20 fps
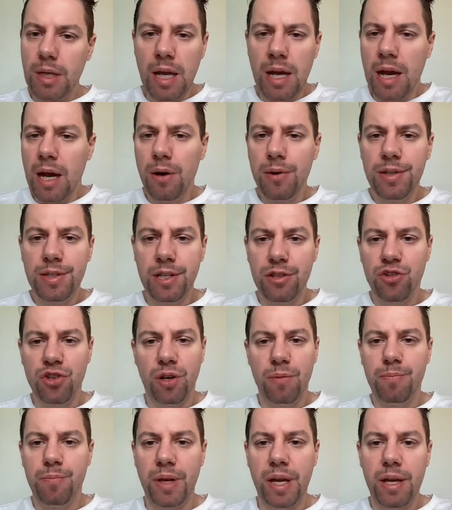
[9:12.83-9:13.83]
How is the
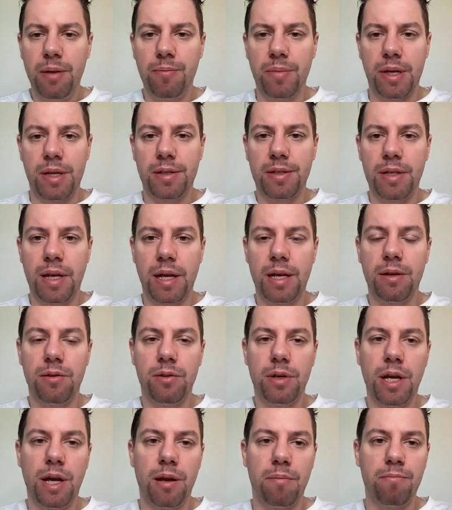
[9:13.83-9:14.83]
job paying me? It's like,
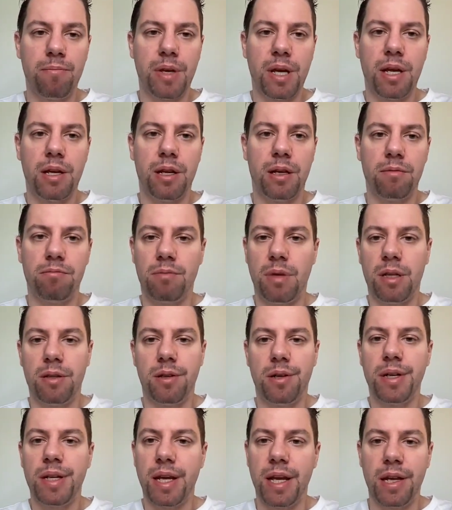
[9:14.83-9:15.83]
okay, I'm paying on one
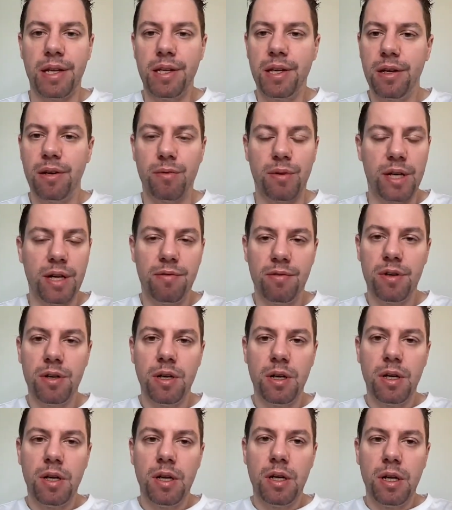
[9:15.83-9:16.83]
hundred K a year, whatever.
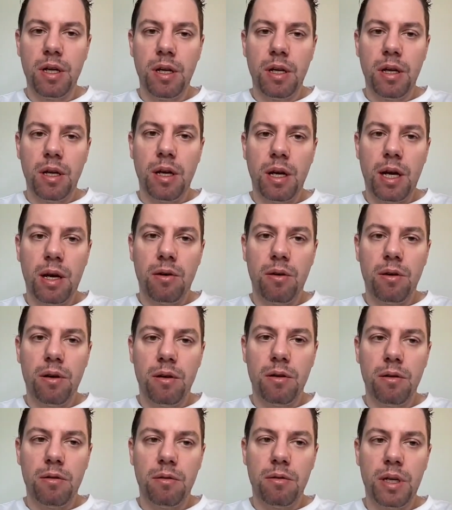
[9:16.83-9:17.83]
How
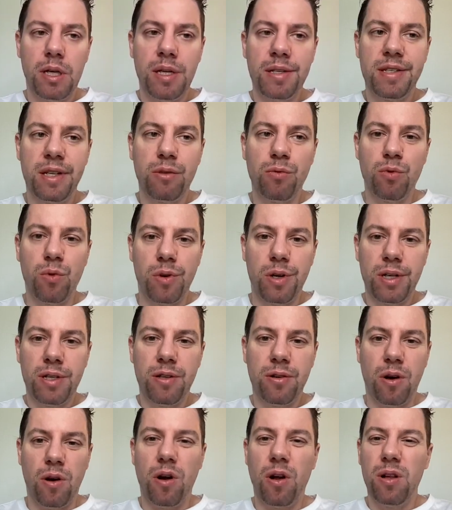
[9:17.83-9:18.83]
is it worth
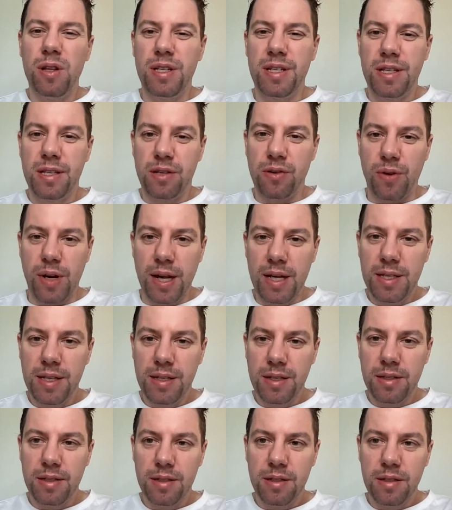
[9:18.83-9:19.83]
all this
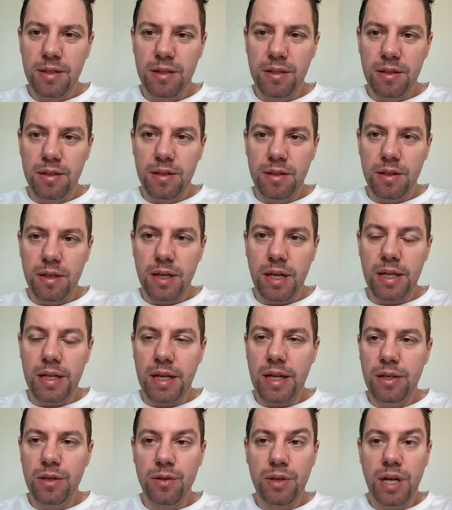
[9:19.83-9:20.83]
stress? And
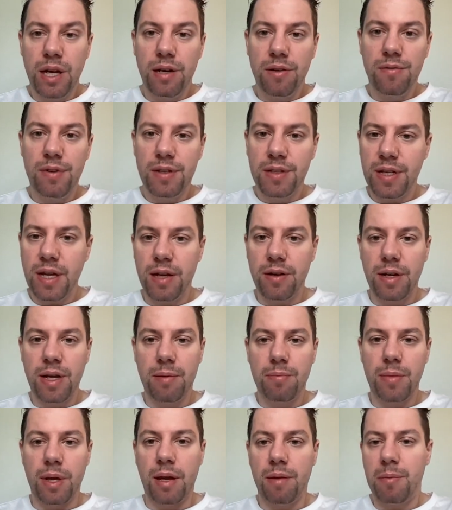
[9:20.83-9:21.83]
then you kind of say, okay,
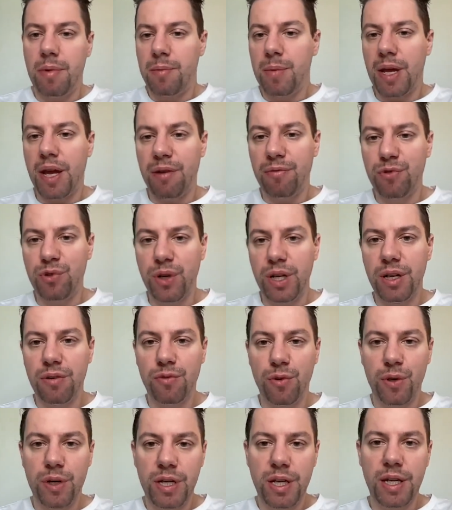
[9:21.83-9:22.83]
I, maybe I have three,
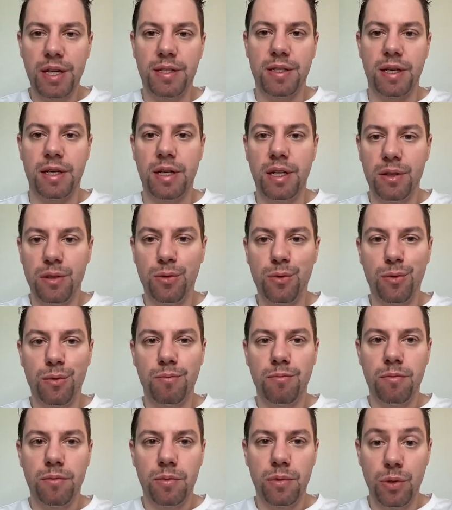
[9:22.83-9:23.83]
four kids. I need to
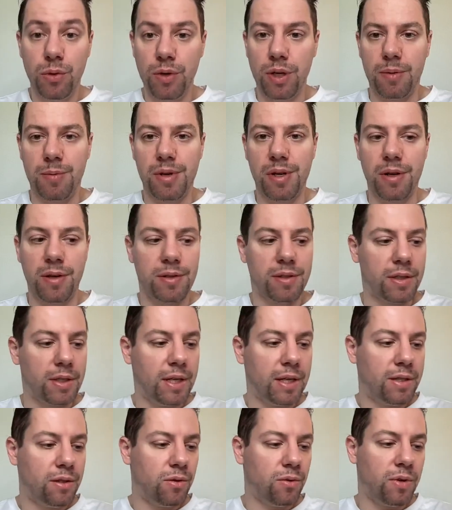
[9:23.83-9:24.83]
do it because I
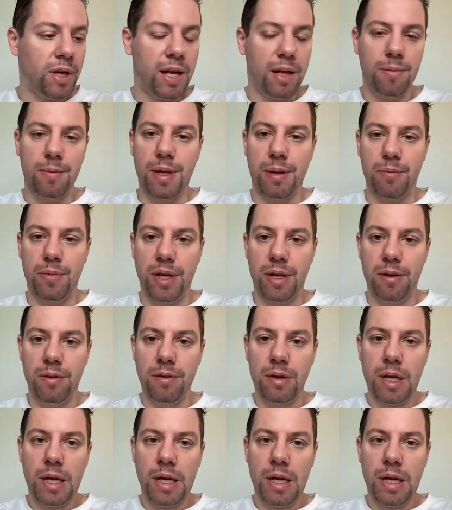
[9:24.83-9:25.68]
need to help them, you know?